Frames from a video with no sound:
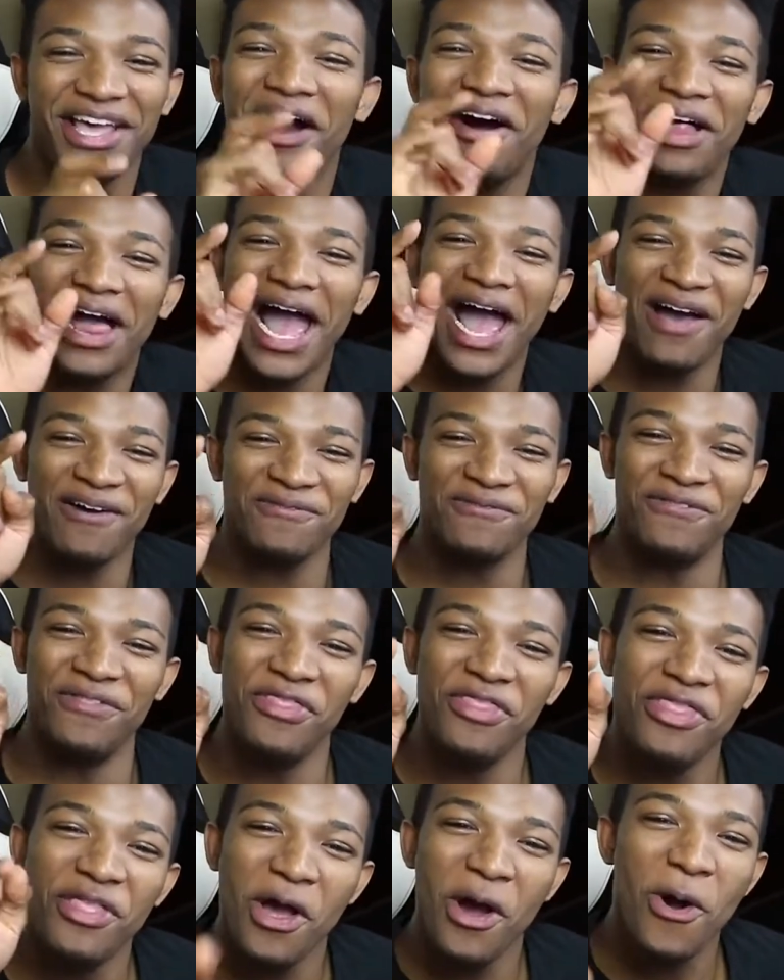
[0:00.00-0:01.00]
y'all have
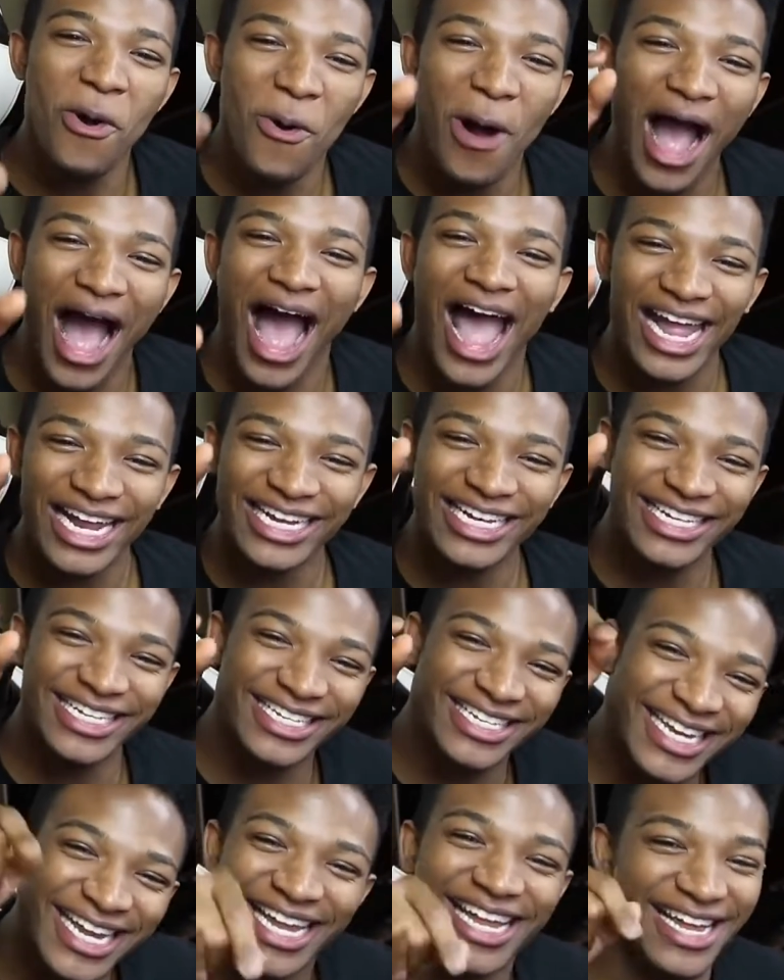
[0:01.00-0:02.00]
no
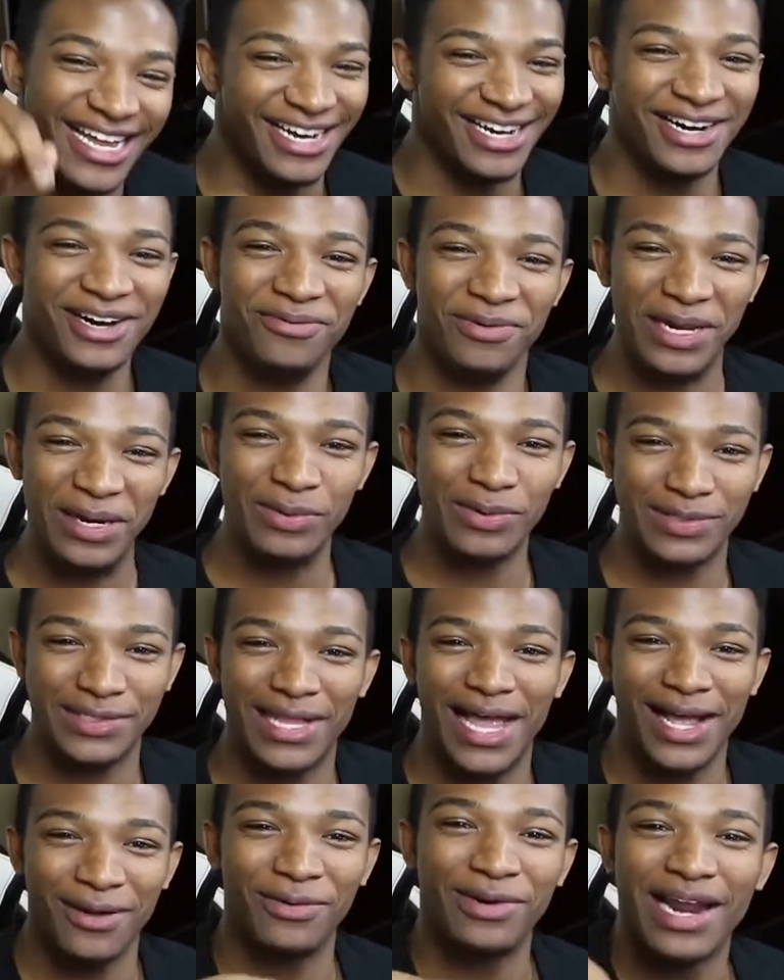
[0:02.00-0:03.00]
idea what it
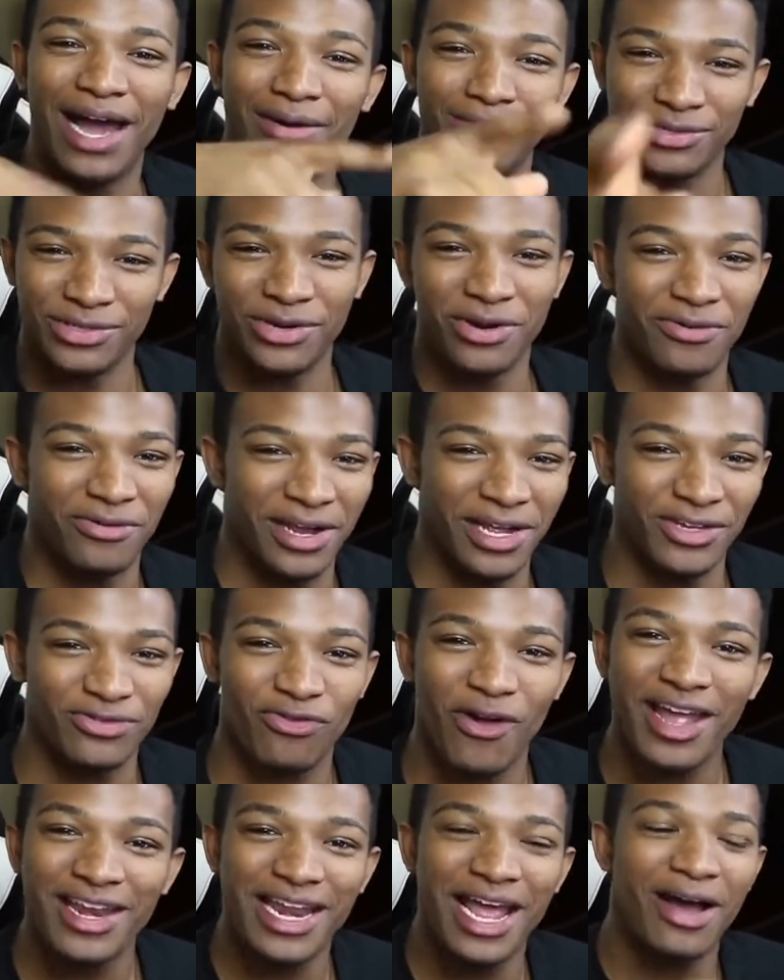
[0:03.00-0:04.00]
was like when I was your
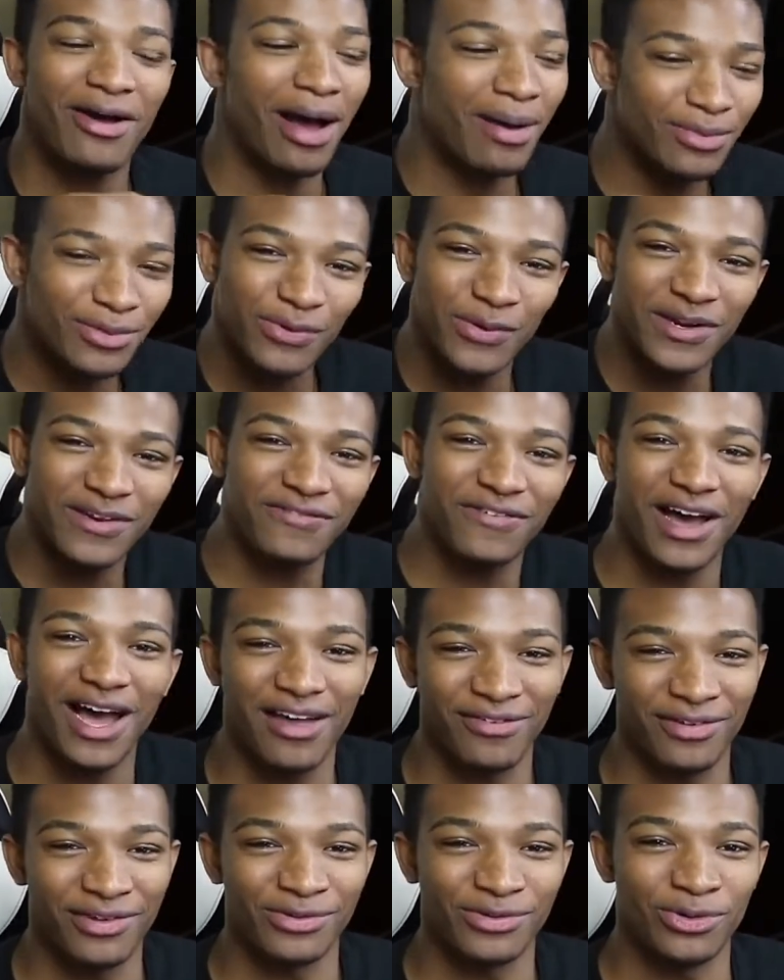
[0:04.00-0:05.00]
age. Right now, I'm
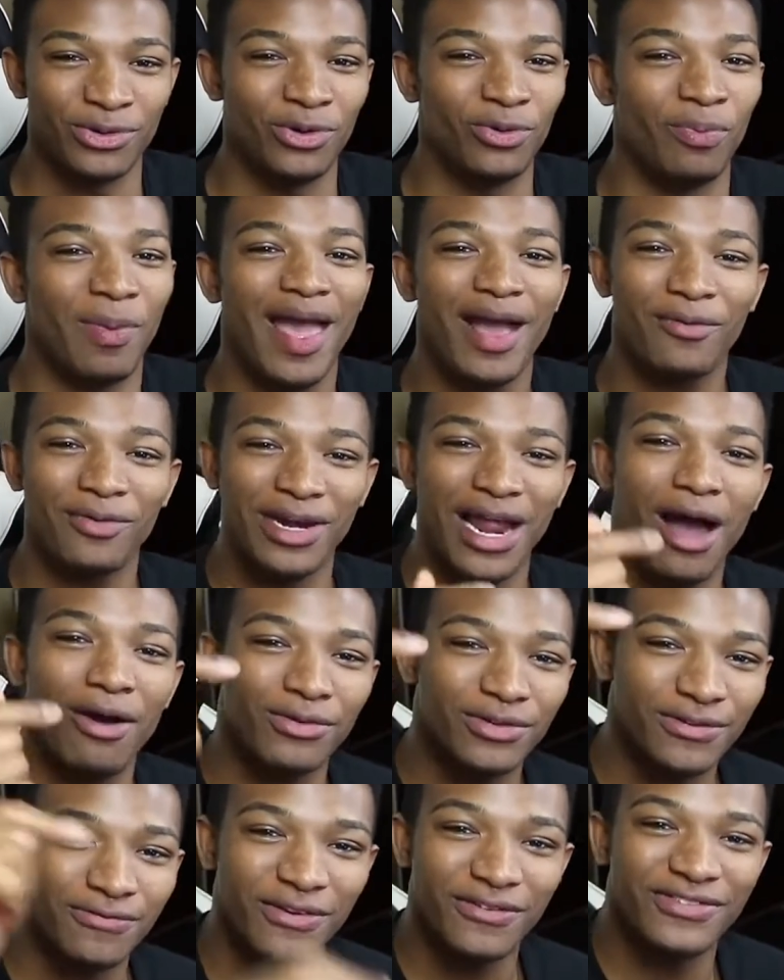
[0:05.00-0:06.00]
25 years old. Back when I
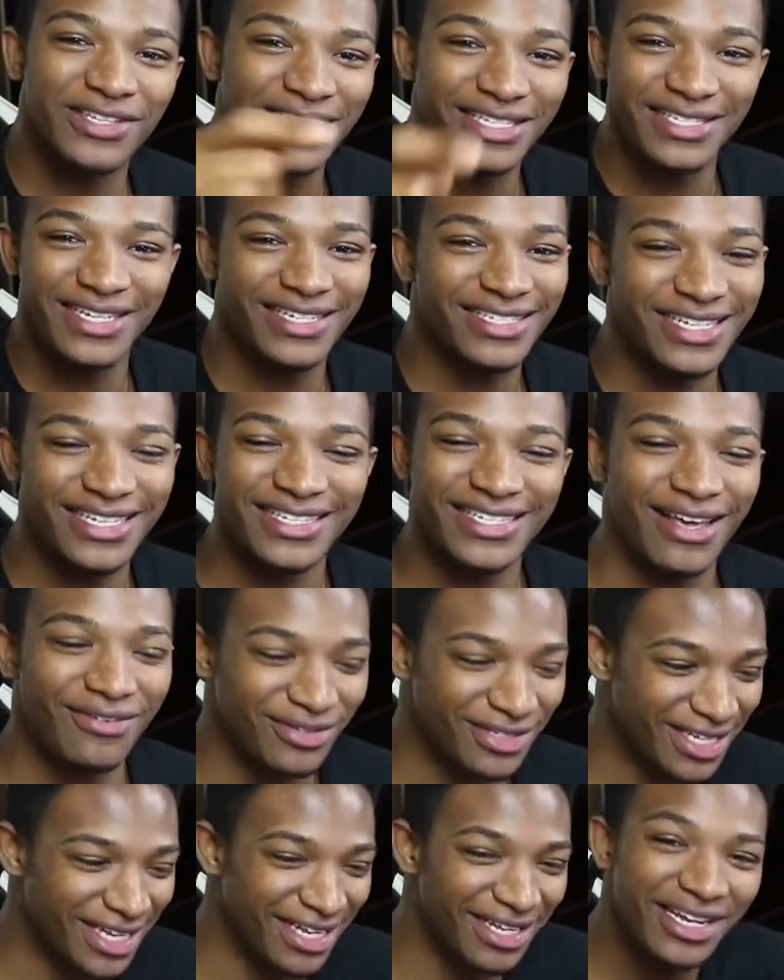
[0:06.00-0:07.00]
was 15, 16,
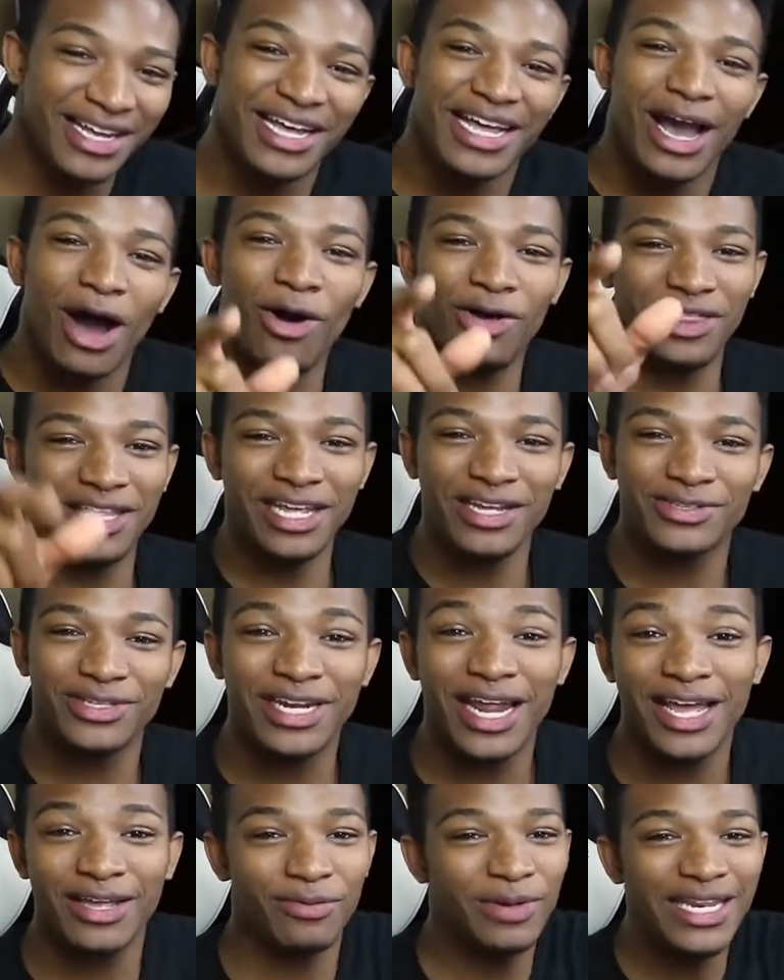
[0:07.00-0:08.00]
17, on the
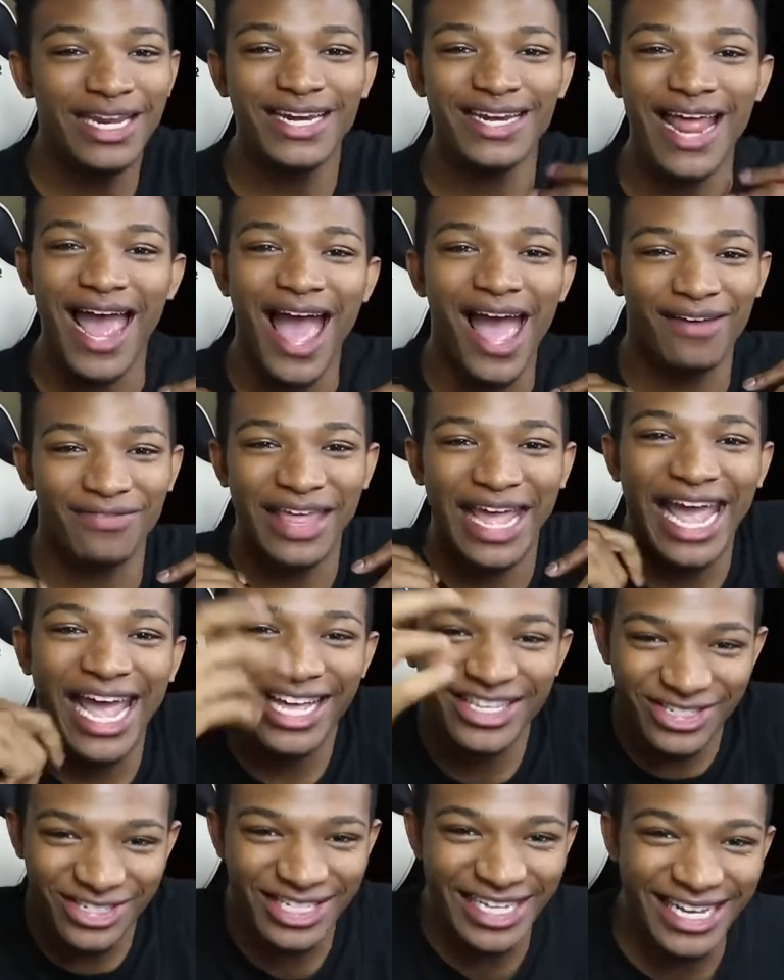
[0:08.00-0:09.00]
internet, we didn't have the
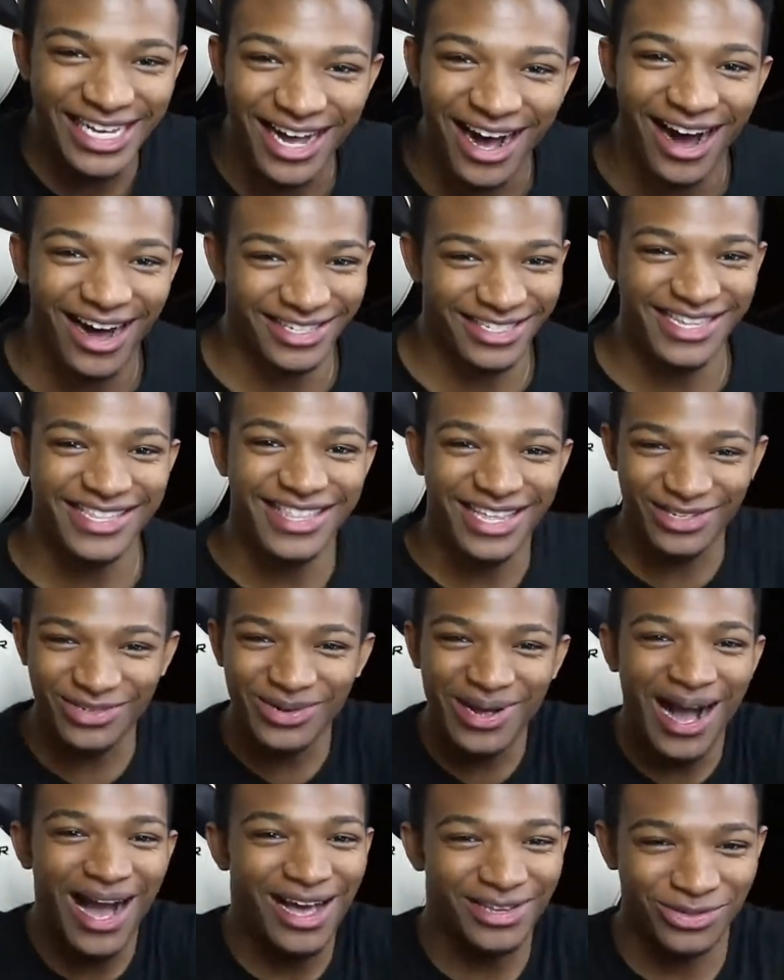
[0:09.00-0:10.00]
HD content that
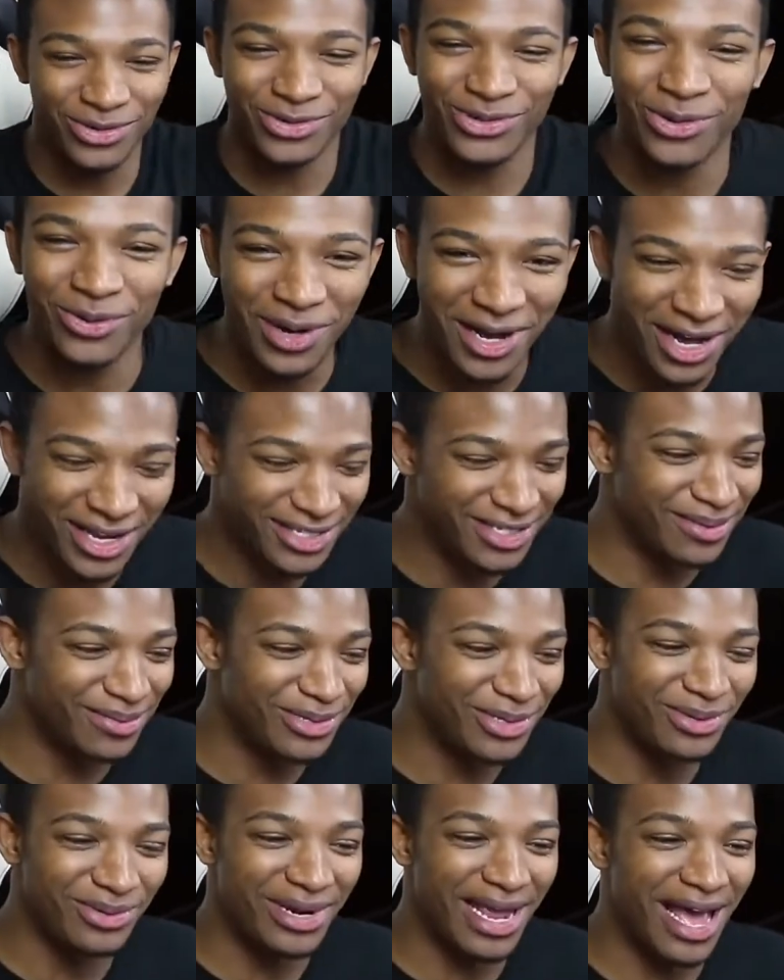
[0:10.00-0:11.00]
you guys are so
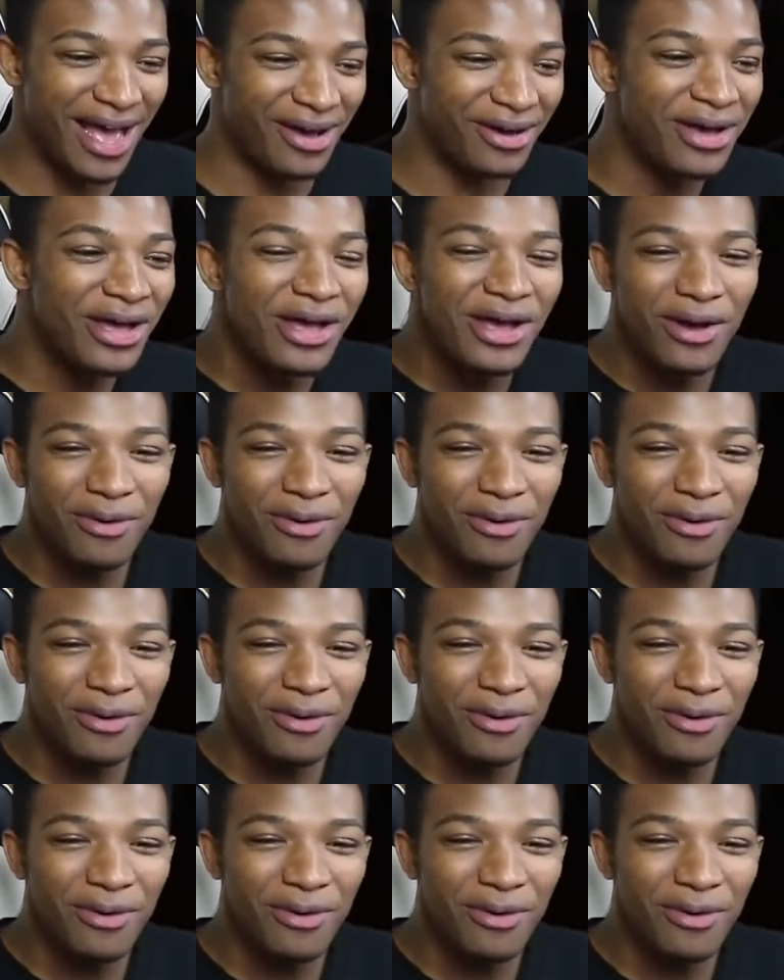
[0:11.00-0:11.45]
accustomed to now.